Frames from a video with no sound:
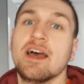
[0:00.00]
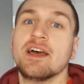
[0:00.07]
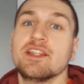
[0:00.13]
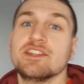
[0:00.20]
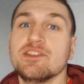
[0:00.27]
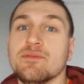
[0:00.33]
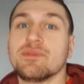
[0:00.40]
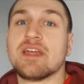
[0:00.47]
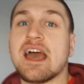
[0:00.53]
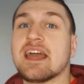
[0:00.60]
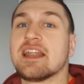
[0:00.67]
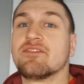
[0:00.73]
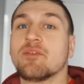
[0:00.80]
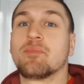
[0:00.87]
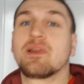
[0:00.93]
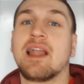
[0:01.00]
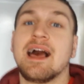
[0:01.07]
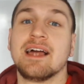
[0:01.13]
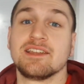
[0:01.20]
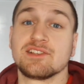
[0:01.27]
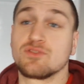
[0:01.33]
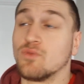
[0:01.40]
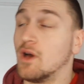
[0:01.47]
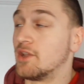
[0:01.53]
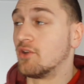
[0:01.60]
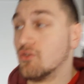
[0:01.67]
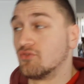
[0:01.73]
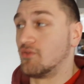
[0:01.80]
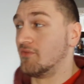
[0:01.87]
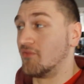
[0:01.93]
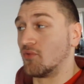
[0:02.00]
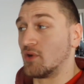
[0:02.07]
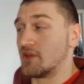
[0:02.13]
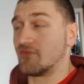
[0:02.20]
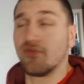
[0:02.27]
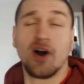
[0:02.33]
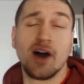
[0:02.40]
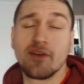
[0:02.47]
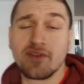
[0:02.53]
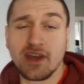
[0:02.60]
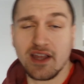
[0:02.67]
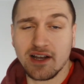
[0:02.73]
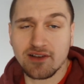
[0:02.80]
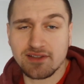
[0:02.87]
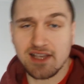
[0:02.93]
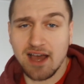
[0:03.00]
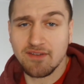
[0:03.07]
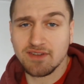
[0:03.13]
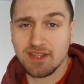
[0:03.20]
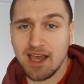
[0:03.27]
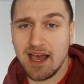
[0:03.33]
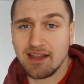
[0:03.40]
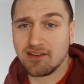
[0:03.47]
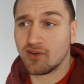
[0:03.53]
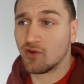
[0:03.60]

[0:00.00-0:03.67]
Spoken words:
do you then have a plan to squat 145 kilos after that?